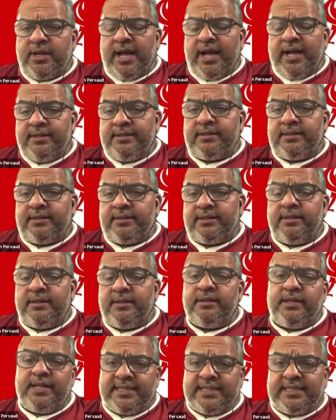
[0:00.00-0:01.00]
And
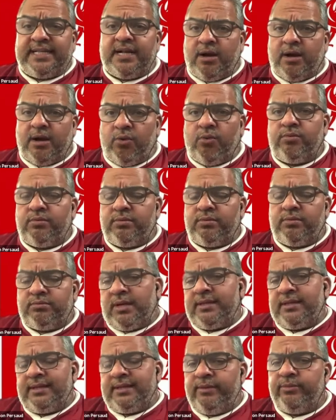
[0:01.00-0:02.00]
yes, the goal,
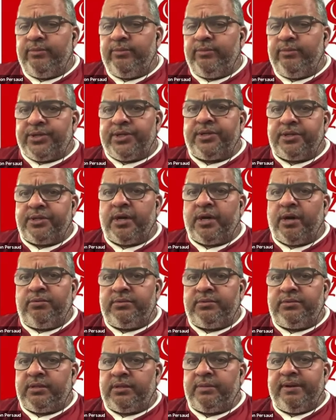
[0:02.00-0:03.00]
I think it was a good
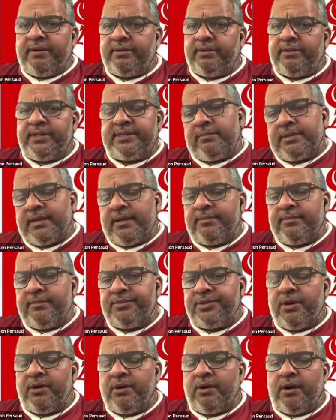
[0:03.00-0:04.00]
goal, to be honest.
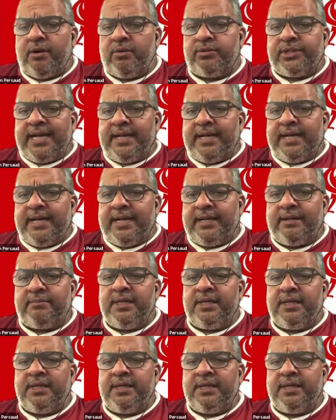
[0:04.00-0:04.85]
Sometimes you got to hold your hand up.